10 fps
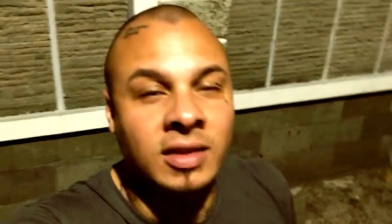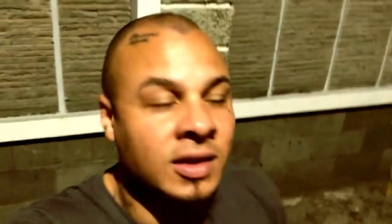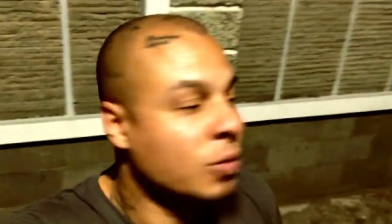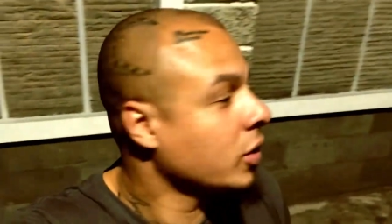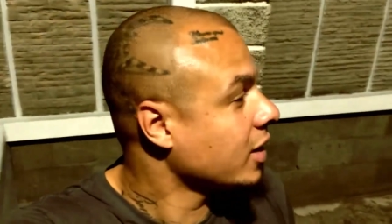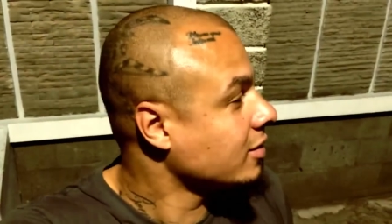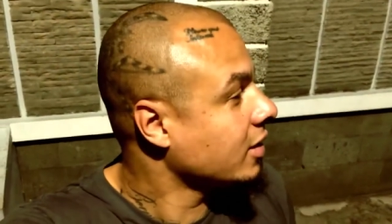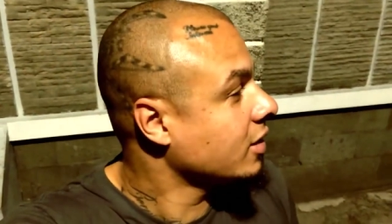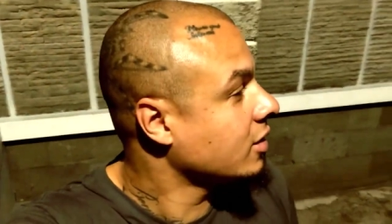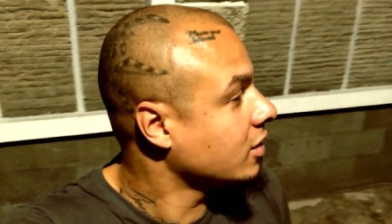I think when I
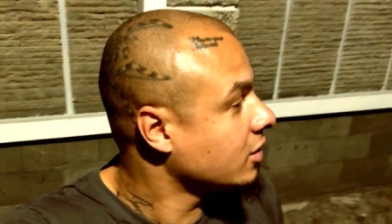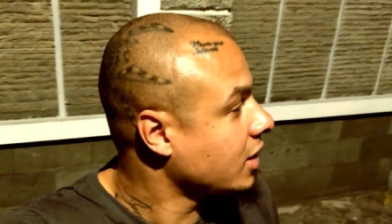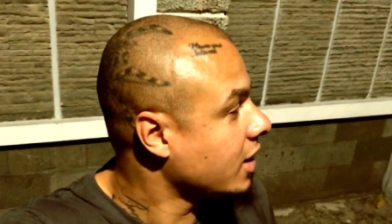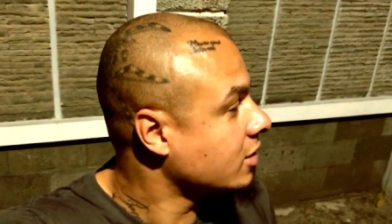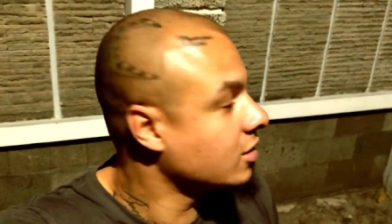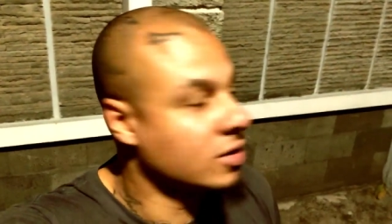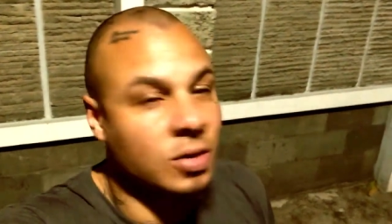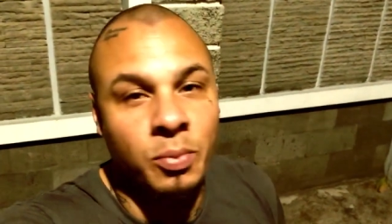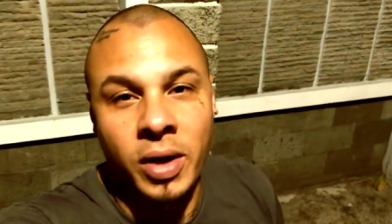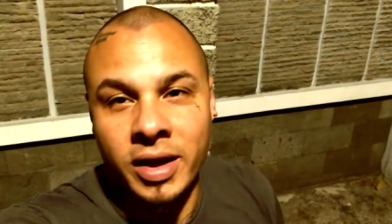said that
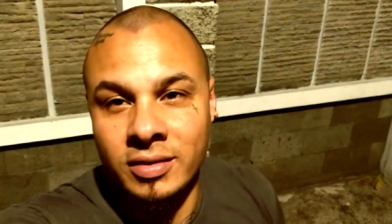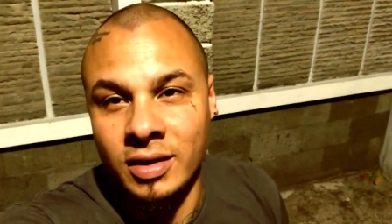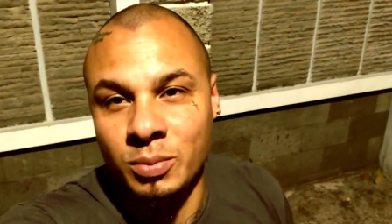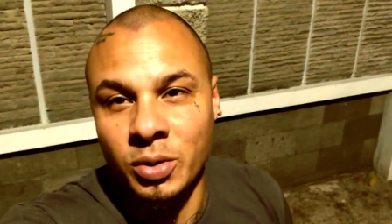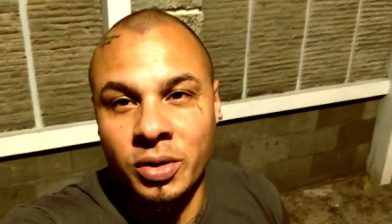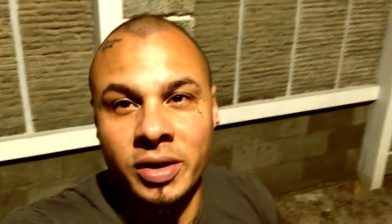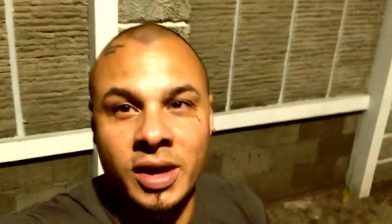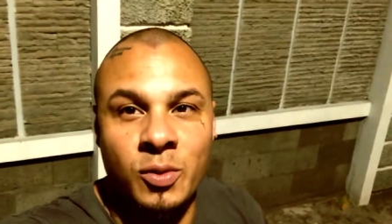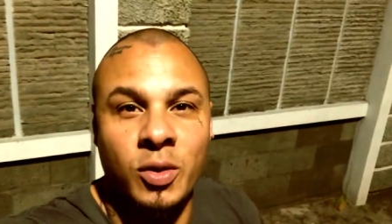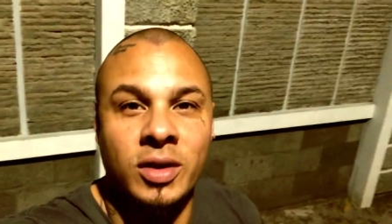the price at Burger
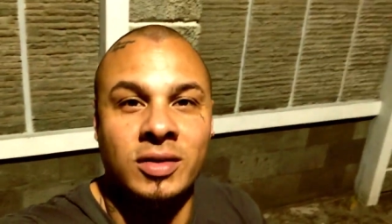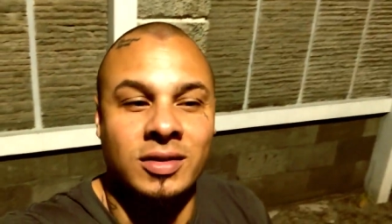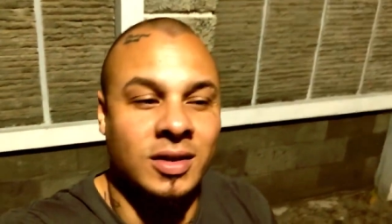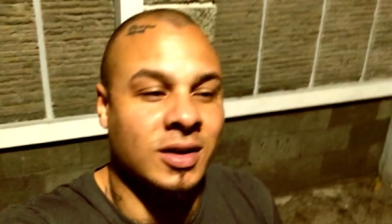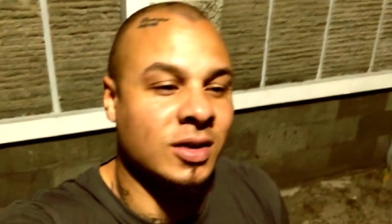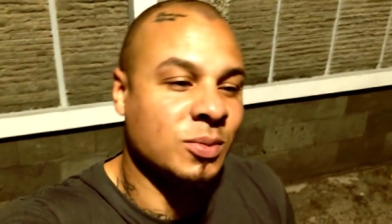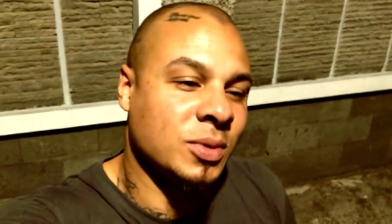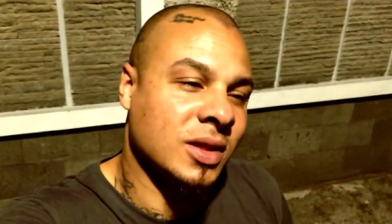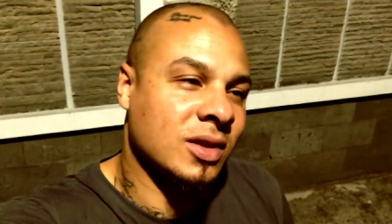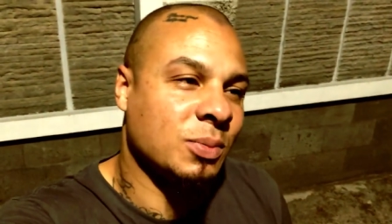King was a
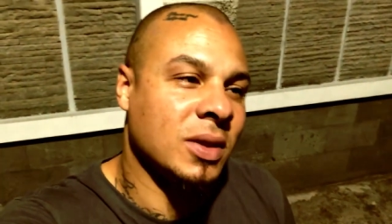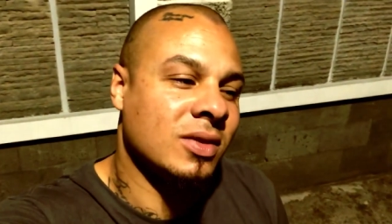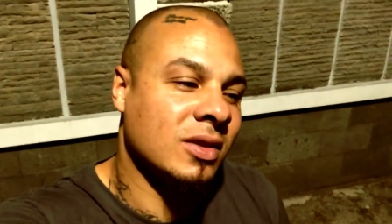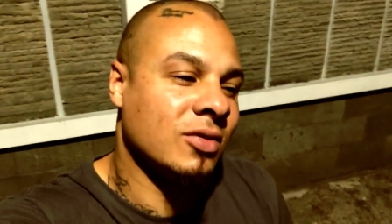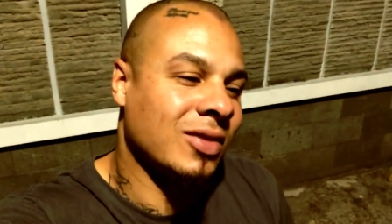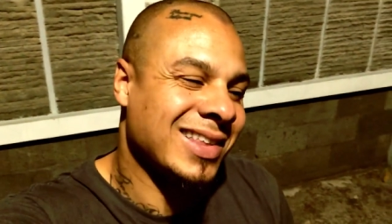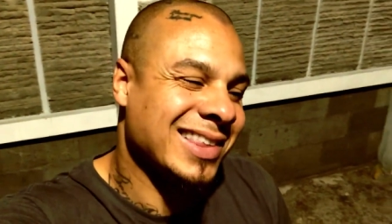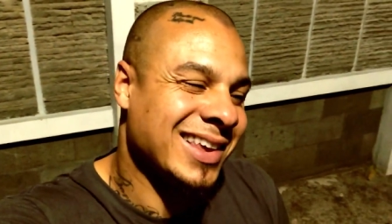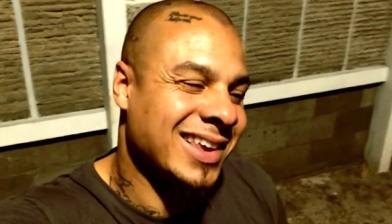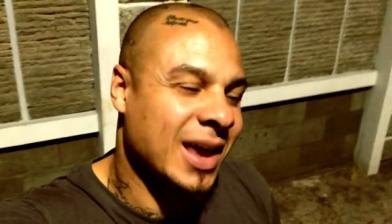bit expensive, I
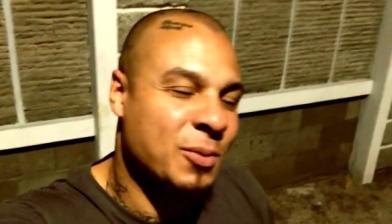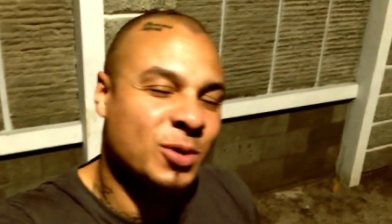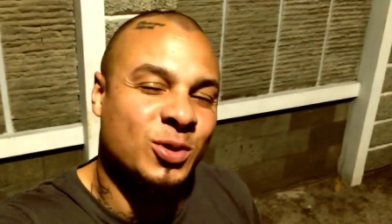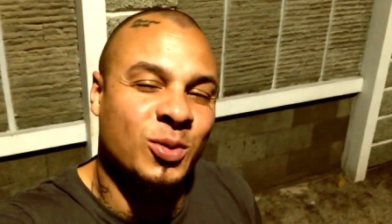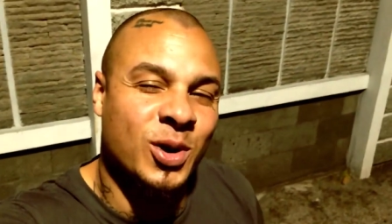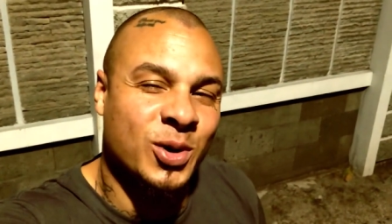think I was too